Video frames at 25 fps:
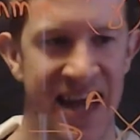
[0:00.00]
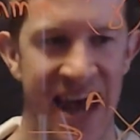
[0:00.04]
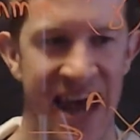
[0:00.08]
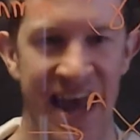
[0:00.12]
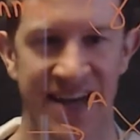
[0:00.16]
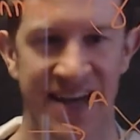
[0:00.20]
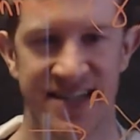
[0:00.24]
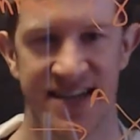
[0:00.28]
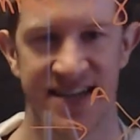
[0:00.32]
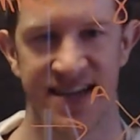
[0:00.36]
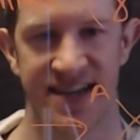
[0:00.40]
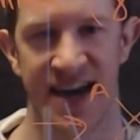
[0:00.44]

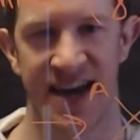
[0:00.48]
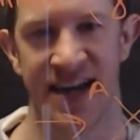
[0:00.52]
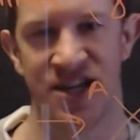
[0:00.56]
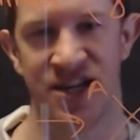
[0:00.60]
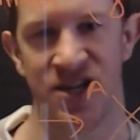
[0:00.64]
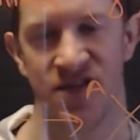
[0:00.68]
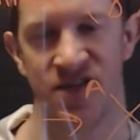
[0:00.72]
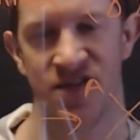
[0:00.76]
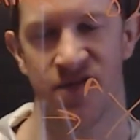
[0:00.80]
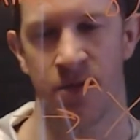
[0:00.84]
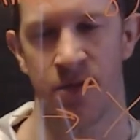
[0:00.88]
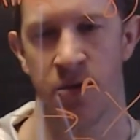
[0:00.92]
excess
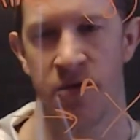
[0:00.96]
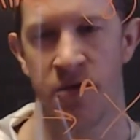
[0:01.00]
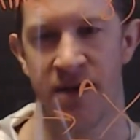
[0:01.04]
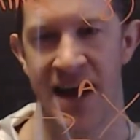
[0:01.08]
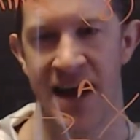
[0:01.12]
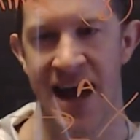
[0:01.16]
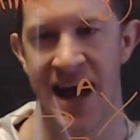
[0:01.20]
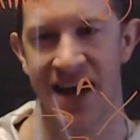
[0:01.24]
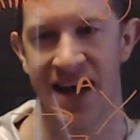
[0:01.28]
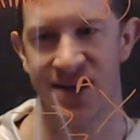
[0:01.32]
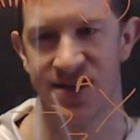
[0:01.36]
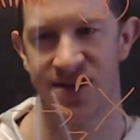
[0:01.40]
energy from a
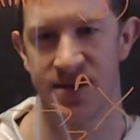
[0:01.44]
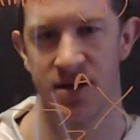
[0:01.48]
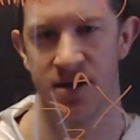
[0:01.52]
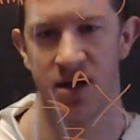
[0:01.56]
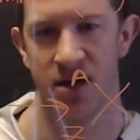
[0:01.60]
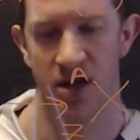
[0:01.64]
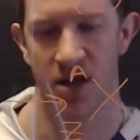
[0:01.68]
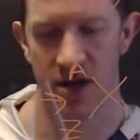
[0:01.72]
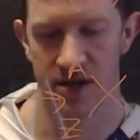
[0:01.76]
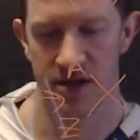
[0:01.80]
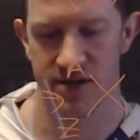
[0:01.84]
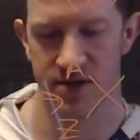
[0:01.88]
reaction.
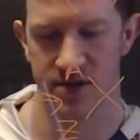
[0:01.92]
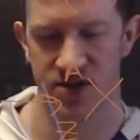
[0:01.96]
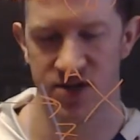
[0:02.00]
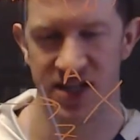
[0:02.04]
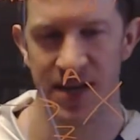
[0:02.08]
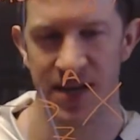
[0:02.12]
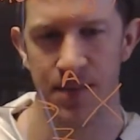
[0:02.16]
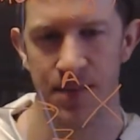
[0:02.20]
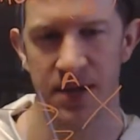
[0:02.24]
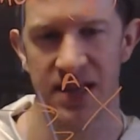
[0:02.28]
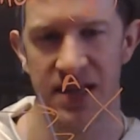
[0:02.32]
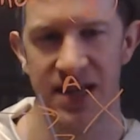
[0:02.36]
So
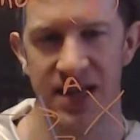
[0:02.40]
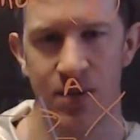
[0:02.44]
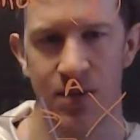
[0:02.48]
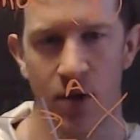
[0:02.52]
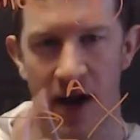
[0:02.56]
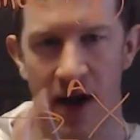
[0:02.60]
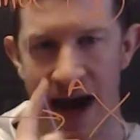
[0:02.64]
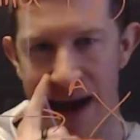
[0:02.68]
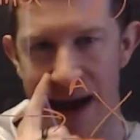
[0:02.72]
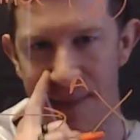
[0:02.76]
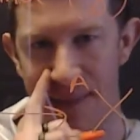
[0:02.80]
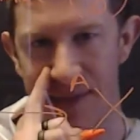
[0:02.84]
typically what
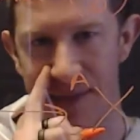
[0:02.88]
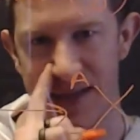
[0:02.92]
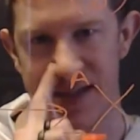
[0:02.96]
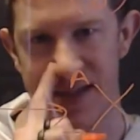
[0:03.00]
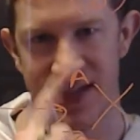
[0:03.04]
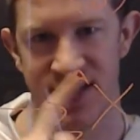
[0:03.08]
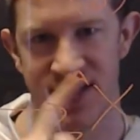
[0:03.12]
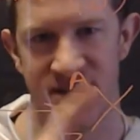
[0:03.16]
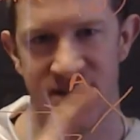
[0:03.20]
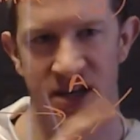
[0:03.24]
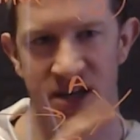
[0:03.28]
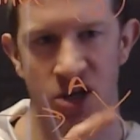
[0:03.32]
happens
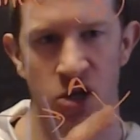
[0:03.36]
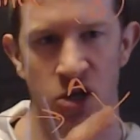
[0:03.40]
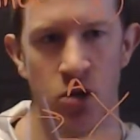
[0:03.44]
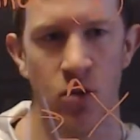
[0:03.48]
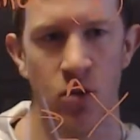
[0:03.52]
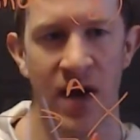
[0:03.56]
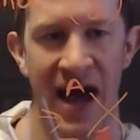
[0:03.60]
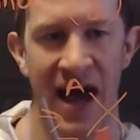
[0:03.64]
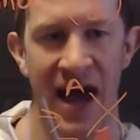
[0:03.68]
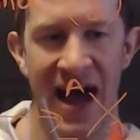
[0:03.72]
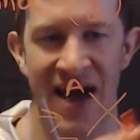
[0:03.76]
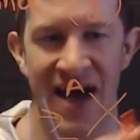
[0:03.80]
is that you'll
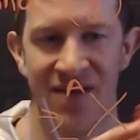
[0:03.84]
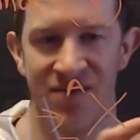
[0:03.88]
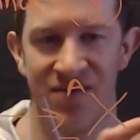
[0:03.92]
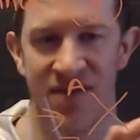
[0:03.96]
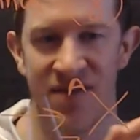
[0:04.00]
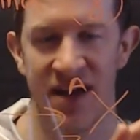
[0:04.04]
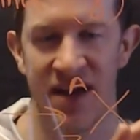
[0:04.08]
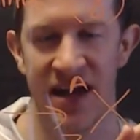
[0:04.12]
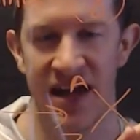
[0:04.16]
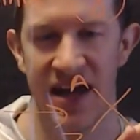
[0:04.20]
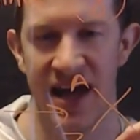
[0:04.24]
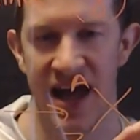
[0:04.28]
have
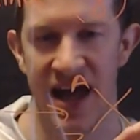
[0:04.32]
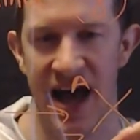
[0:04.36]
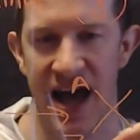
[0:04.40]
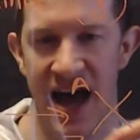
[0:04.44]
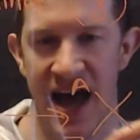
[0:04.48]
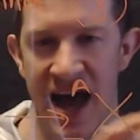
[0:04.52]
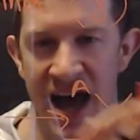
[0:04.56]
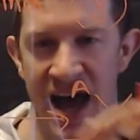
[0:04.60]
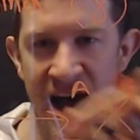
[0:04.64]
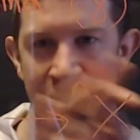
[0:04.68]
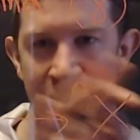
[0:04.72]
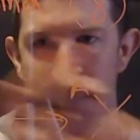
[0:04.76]

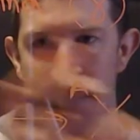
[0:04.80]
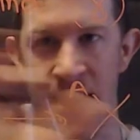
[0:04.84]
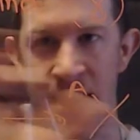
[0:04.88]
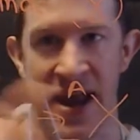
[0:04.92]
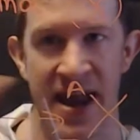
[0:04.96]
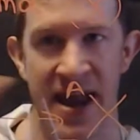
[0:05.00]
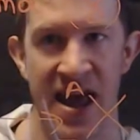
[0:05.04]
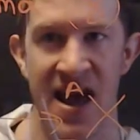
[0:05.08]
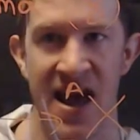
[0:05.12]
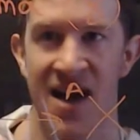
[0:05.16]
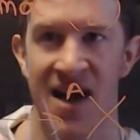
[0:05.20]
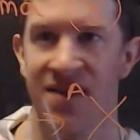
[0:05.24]
an
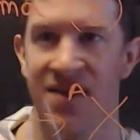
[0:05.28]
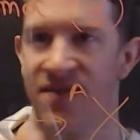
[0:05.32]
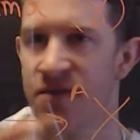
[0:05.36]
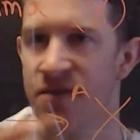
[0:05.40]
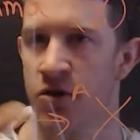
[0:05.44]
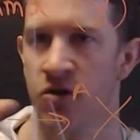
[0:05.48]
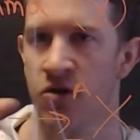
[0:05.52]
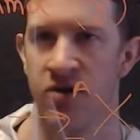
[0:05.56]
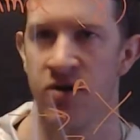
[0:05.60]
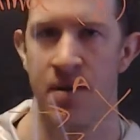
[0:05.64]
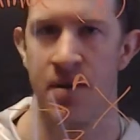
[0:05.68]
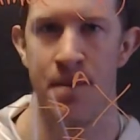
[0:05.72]
alpha
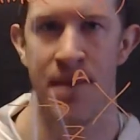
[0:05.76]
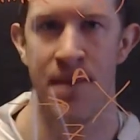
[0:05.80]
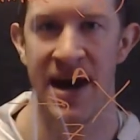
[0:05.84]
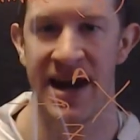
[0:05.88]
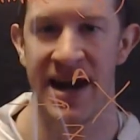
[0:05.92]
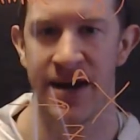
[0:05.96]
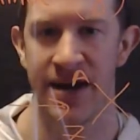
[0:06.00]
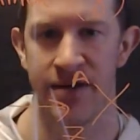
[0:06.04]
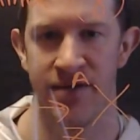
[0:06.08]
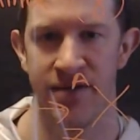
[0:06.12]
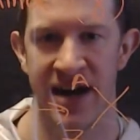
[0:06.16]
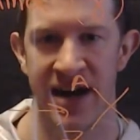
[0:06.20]
or a
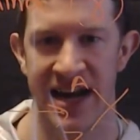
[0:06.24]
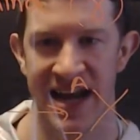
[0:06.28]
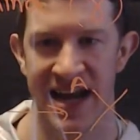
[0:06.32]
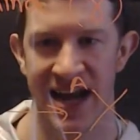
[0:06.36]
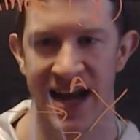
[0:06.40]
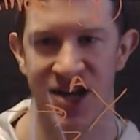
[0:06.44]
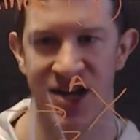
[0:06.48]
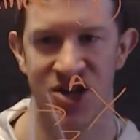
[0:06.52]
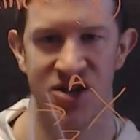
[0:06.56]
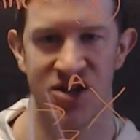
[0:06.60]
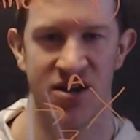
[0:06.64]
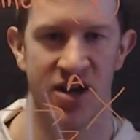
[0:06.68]
beta
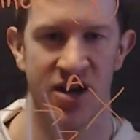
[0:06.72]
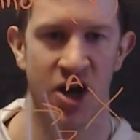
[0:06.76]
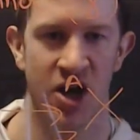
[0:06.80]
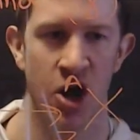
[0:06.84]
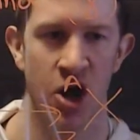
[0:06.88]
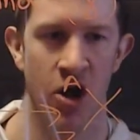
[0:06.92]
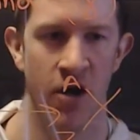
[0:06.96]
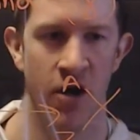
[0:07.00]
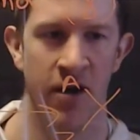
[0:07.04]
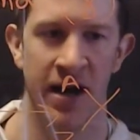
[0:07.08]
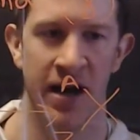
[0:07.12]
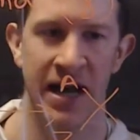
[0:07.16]
radiation
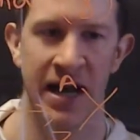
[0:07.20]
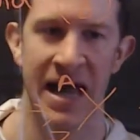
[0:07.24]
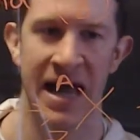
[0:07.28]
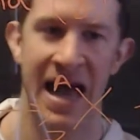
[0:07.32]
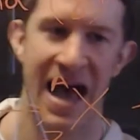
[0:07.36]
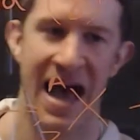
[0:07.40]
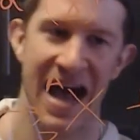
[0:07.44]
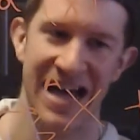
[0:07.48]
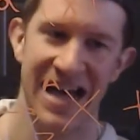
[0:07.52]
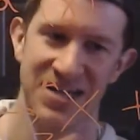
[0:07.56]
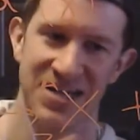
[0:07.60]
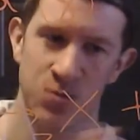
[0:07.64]
occurring
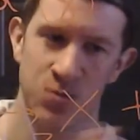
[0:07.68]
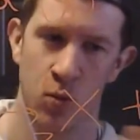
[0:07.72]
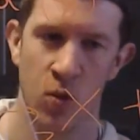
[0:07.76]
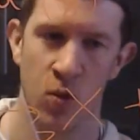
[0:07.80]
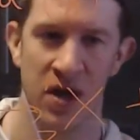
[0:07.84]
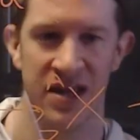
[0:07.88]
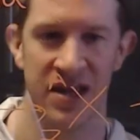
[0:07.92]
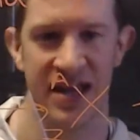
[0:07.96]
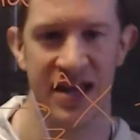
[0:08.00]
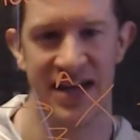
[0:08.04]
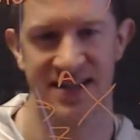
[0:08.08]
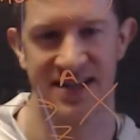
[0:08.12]
as
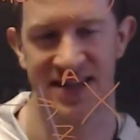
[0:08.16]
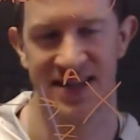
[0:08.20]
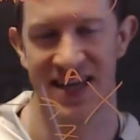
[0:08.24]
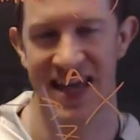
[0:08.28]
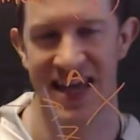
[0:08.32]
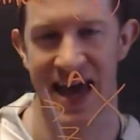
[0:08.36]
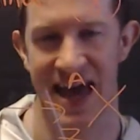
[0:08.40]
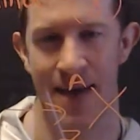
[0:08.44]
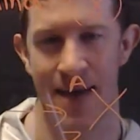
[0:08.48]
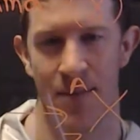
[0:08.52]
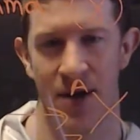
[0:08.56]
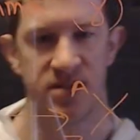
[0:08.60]
well as the
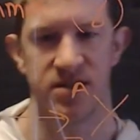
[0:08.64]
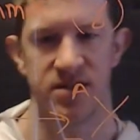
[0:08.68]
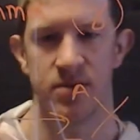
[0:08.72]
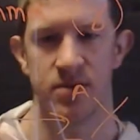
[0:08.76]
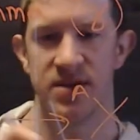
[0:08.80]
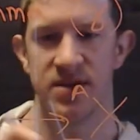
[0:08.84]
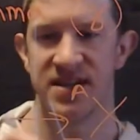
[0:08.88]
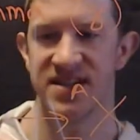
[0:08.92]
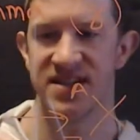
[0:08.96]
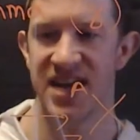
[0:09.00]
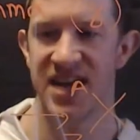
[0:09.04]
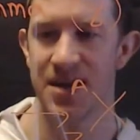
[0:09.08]
gamma. So an
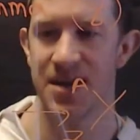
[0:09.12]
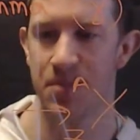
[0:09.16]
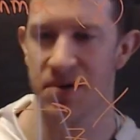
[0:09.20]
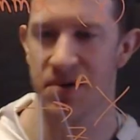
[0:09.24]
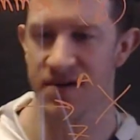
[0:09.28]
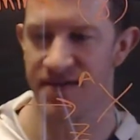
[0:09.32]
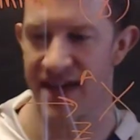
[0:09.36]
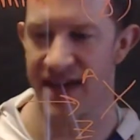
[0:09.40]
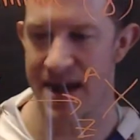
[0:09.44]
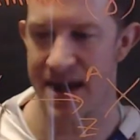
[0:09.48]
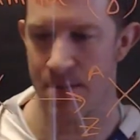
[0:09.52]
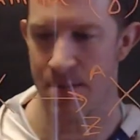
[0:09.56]
example of
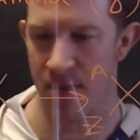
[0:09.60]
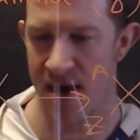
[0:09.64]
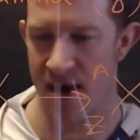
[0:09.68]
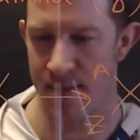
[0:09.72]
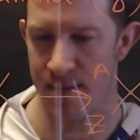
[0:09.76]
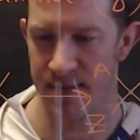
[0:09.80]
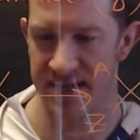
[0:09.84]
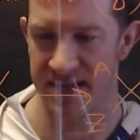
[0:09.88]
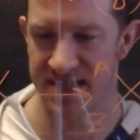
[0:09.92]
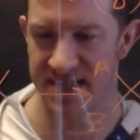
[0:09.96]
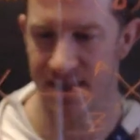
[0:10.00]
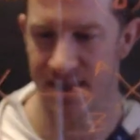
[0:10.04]
that might
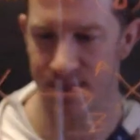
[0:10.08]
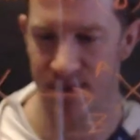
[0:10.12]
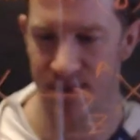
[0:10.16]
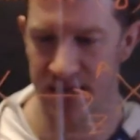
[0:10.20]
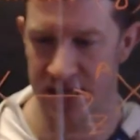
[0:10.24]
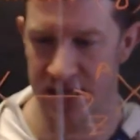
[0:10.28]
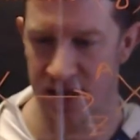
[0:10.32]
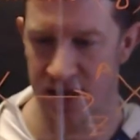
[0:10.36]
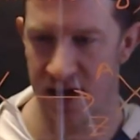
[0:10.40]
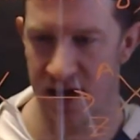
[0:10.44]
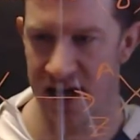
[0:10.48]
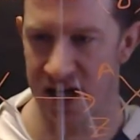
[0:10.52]
be something
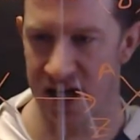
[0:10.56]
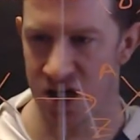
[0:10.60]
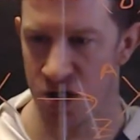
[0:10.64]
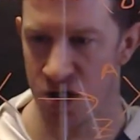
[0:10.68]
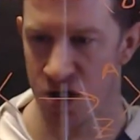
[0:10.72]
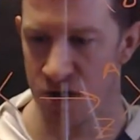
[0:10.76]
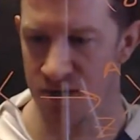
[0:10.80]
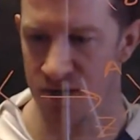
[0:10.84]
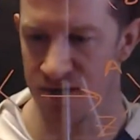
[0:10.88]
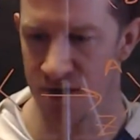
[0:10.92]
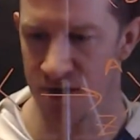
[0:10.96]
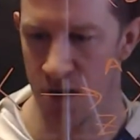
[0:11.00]
like
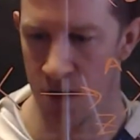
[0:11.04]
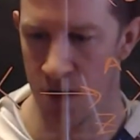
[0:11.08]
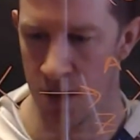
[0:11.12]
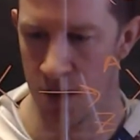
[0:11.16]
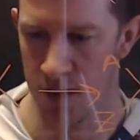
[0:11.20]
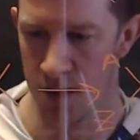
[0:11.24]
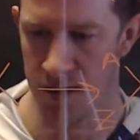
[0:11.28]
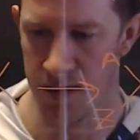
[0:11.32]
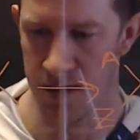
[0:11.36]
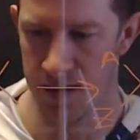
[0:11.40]
you've got